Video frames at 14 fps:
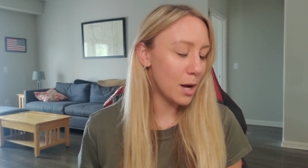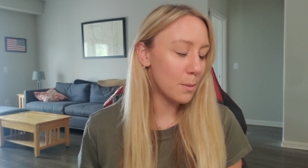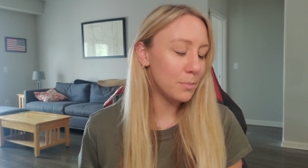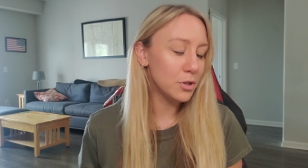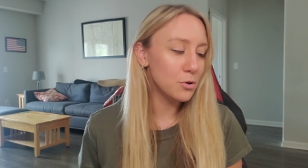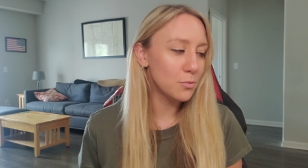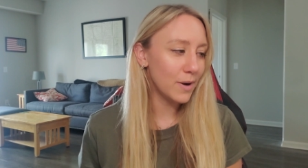a
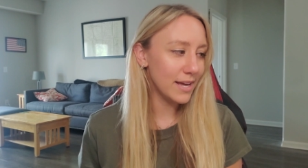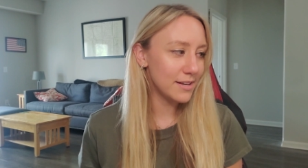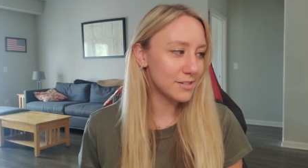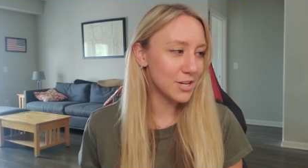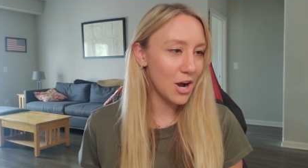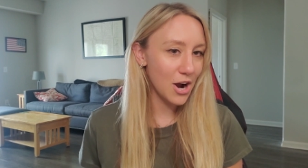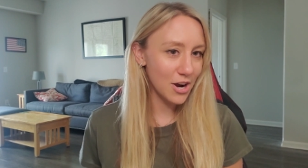blue
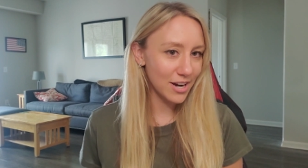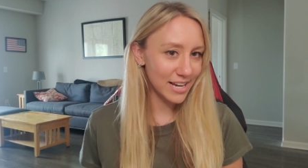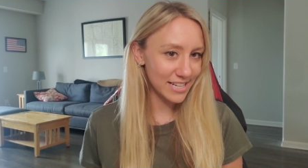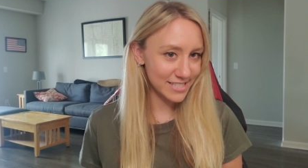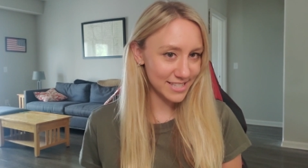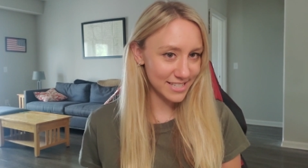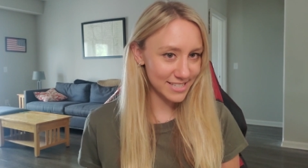whale's heart
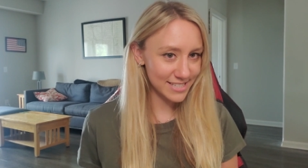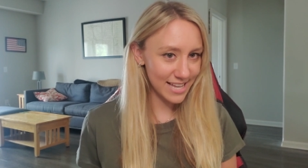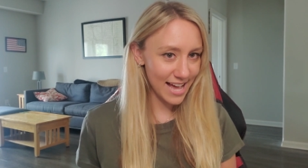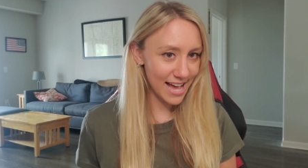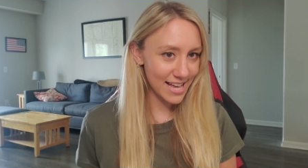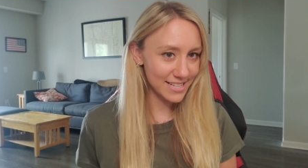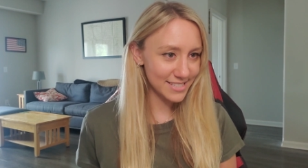is the
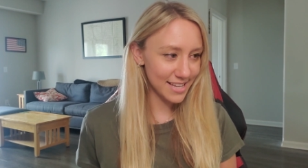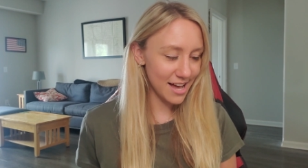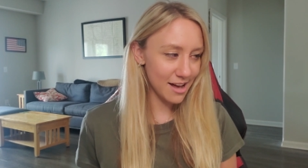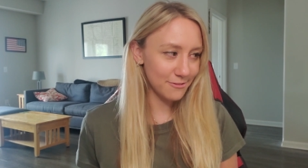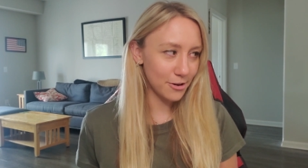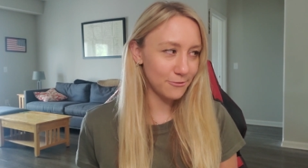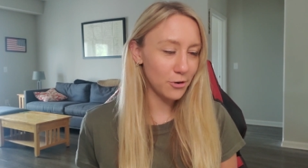size
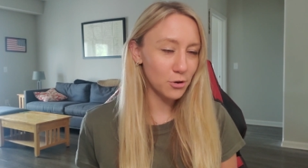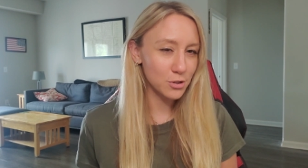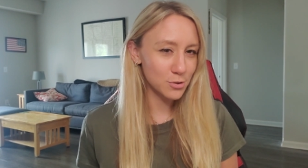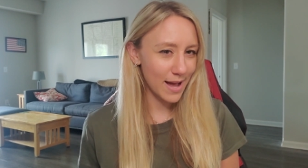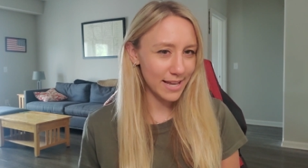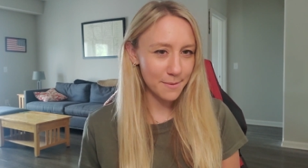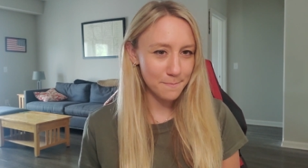of a
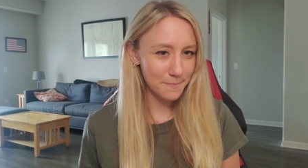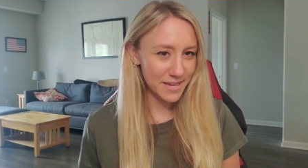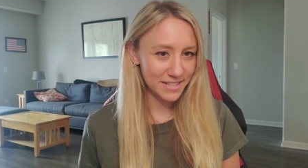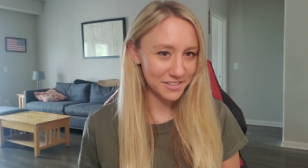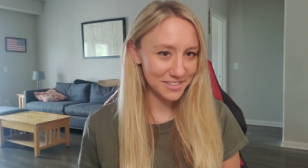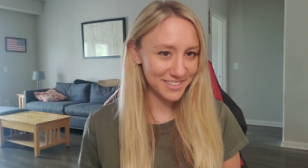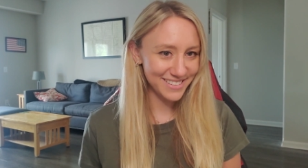Volkswagen
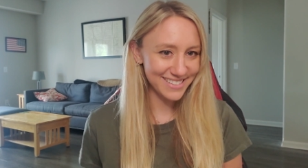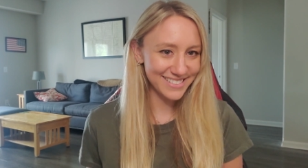Beetle.